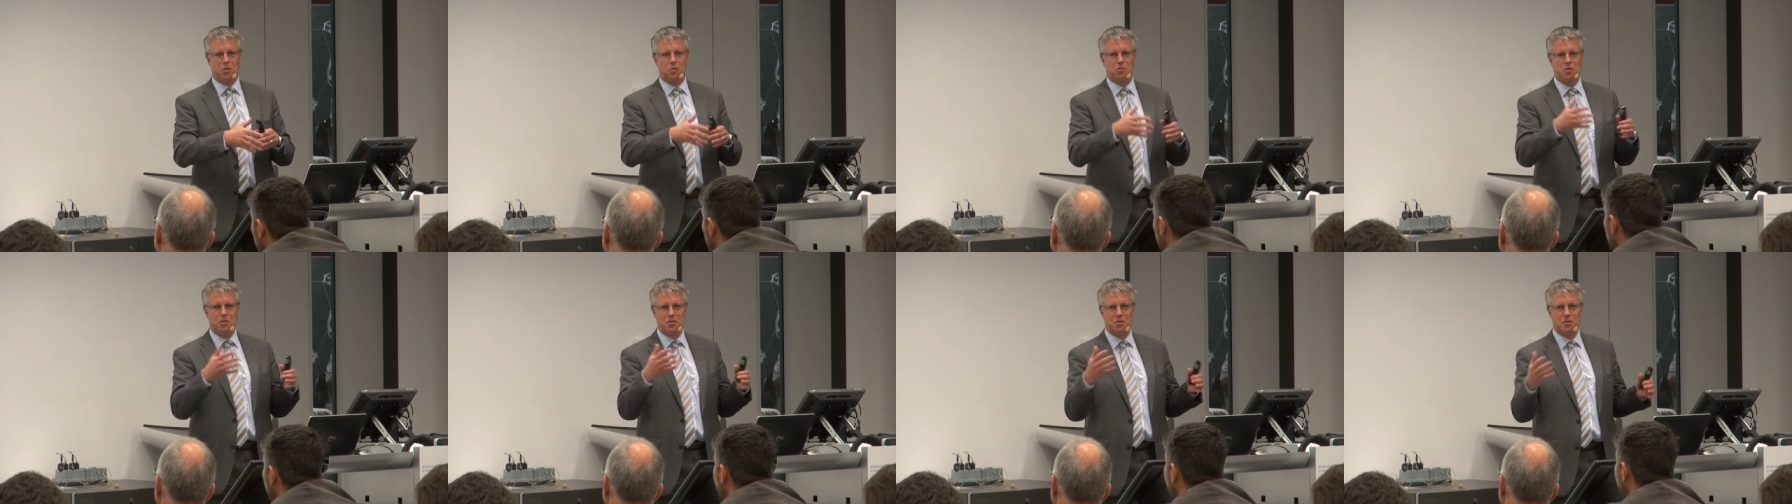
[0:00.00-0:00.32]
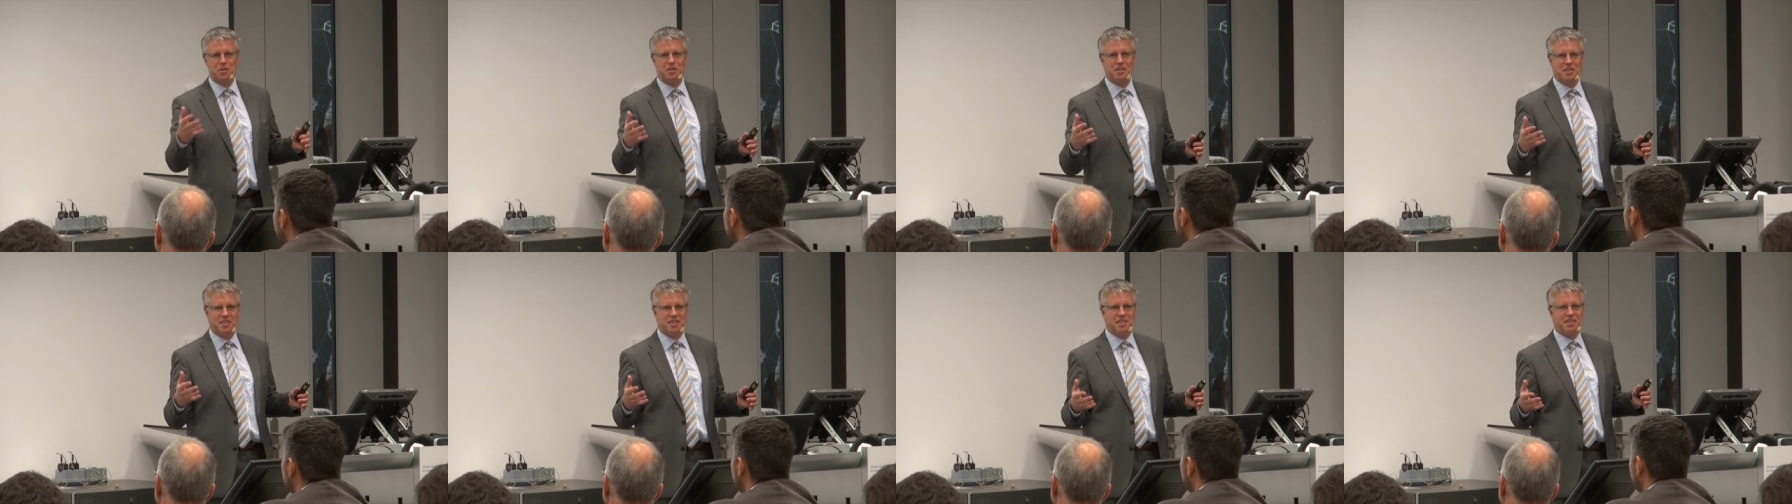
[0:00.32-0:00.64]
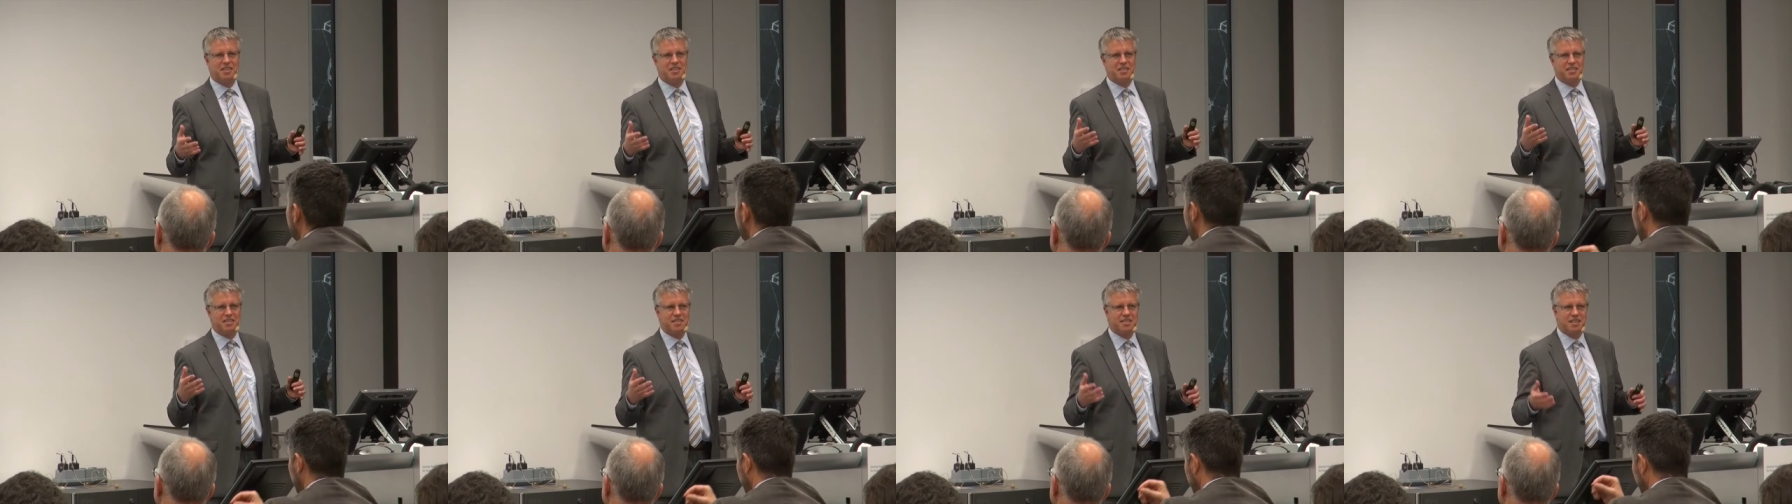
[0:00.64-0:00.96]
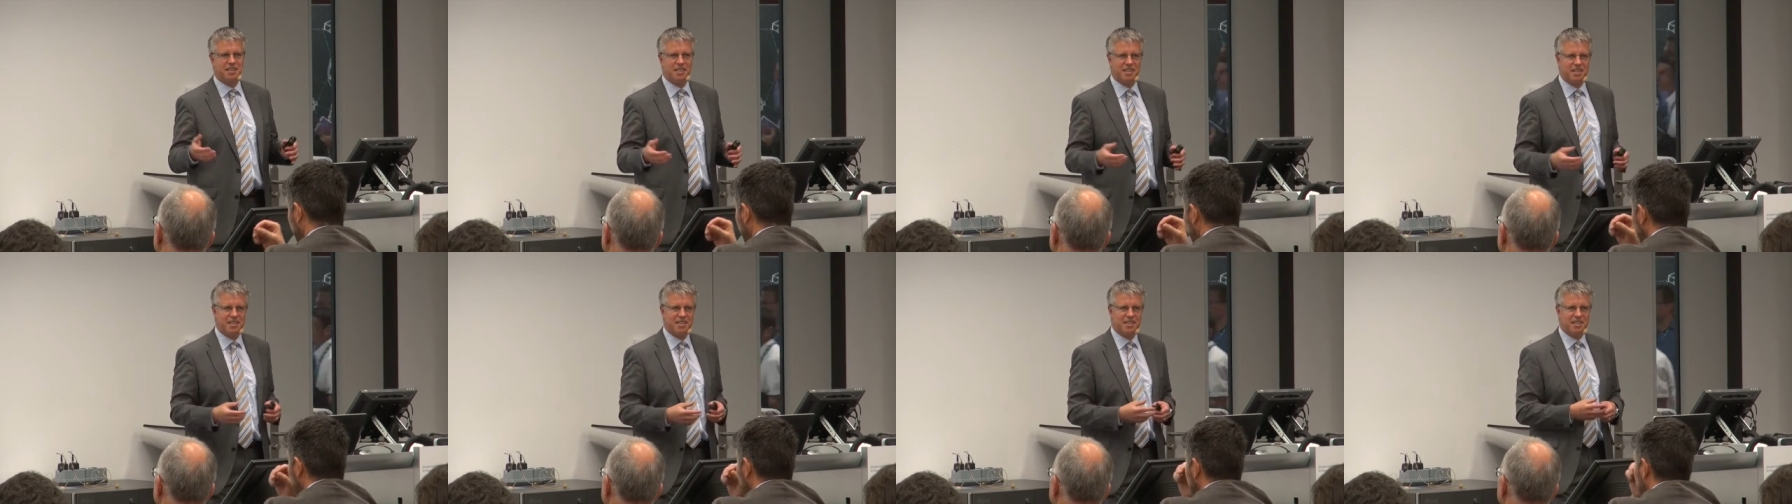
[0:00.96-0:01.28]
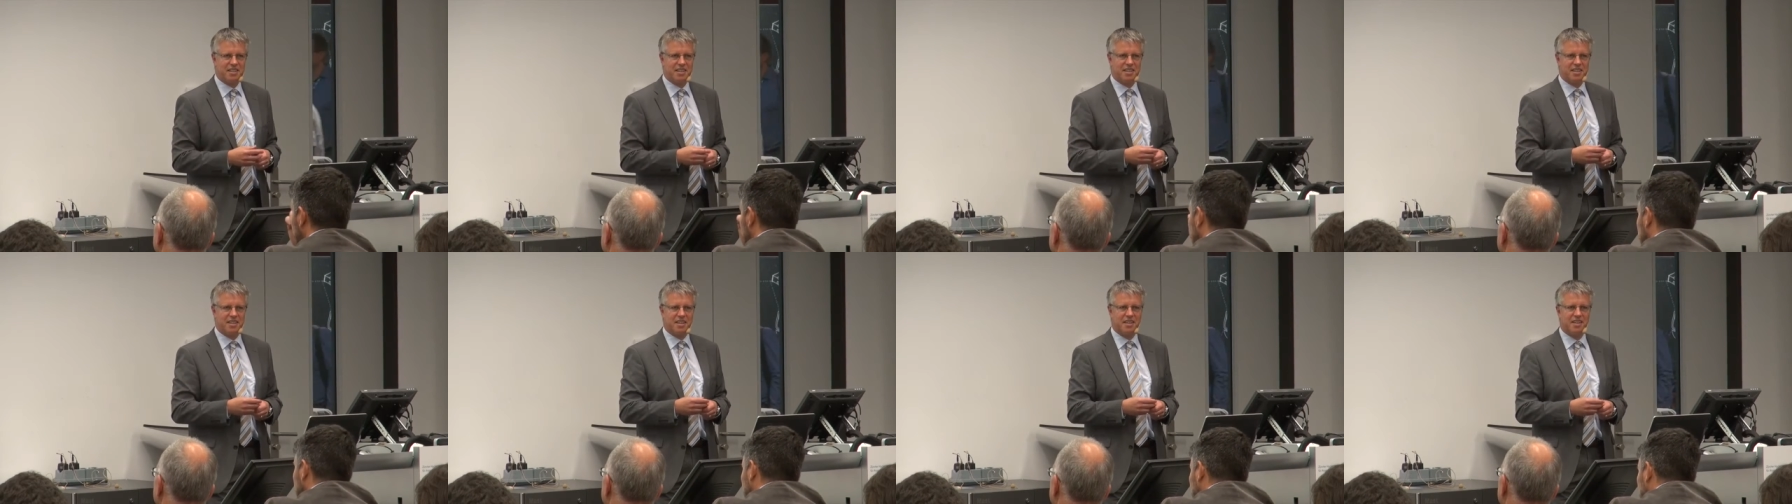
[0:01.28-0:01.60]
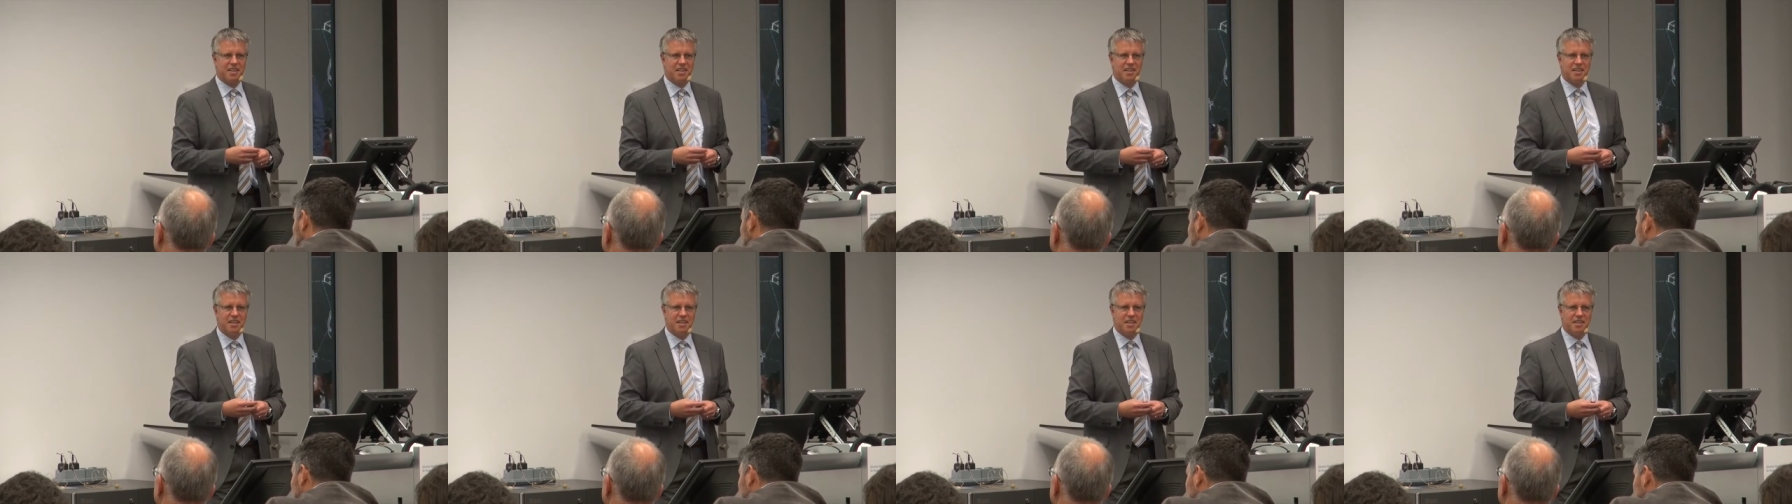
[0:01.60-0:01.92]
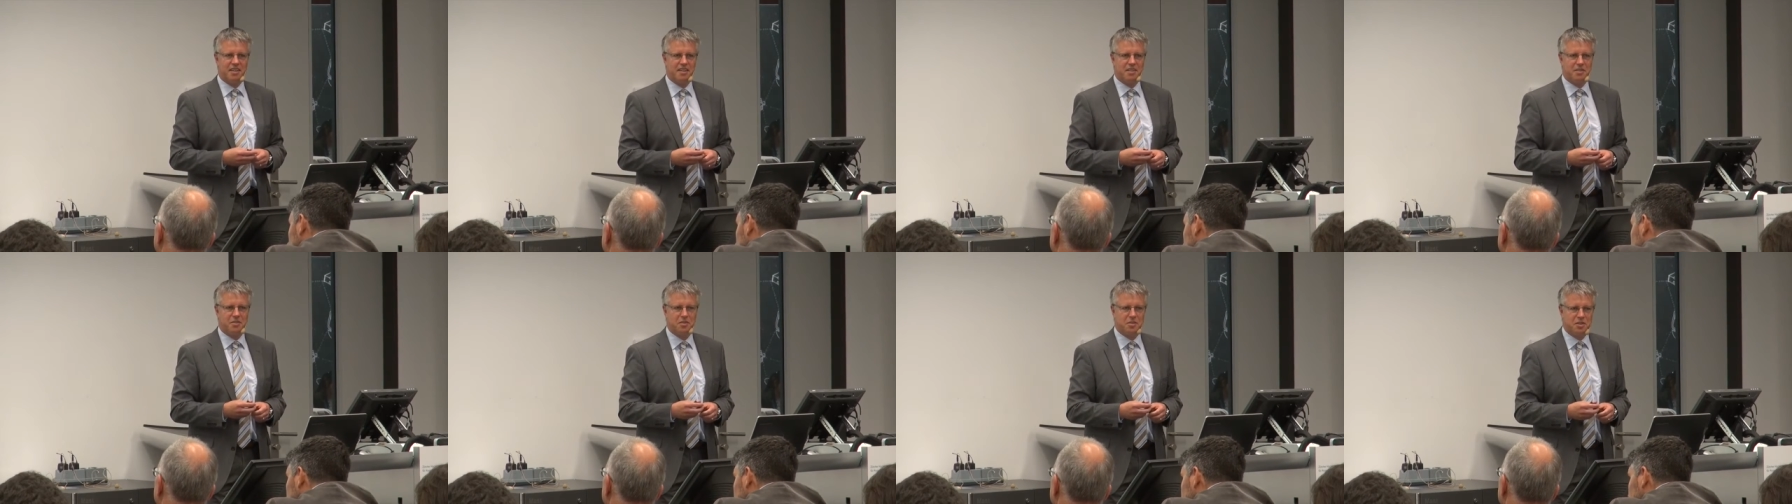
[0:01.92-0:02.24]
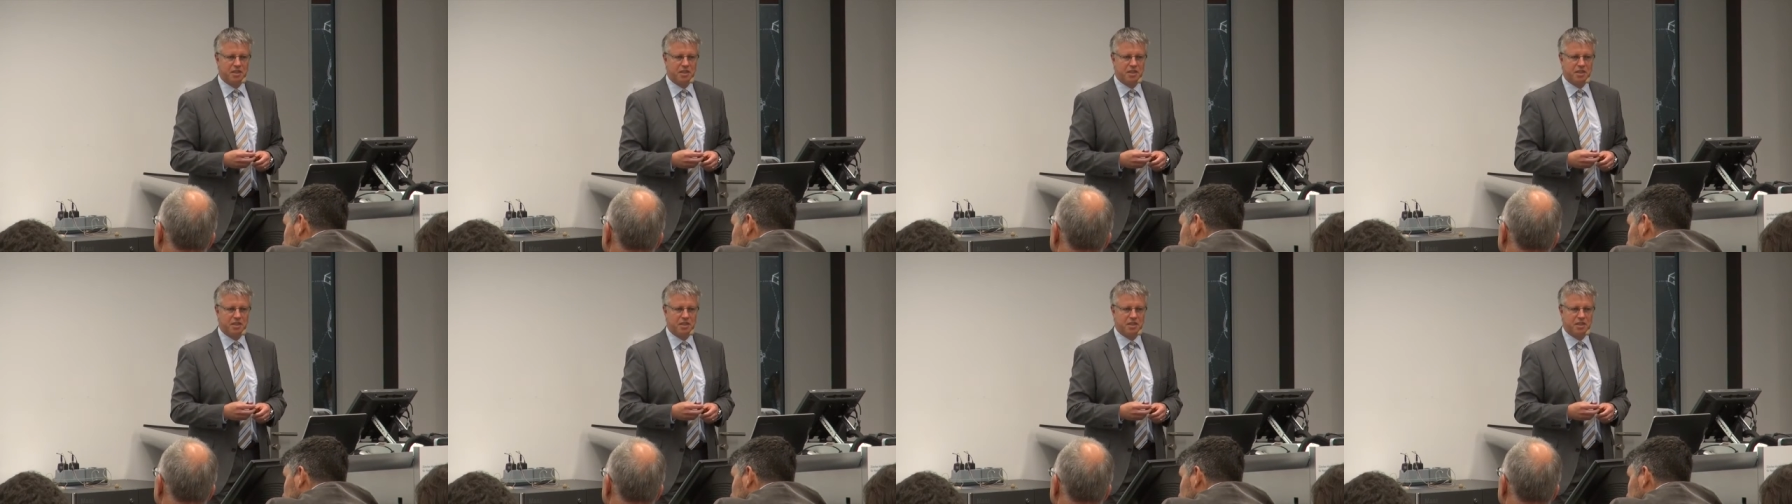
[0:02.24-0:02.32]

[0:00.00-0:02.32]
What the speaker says: community is, and here